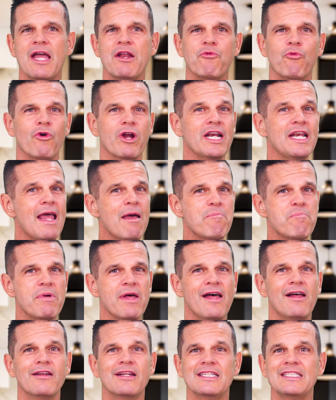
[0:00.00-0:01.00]
and ring that
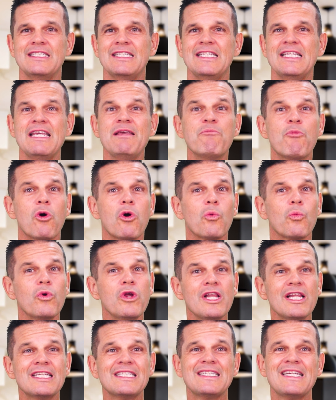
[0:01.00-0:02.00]
bell to see more
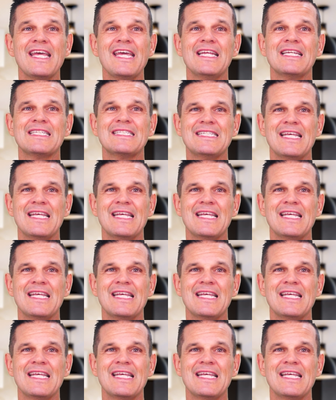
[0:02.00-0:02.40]
real estate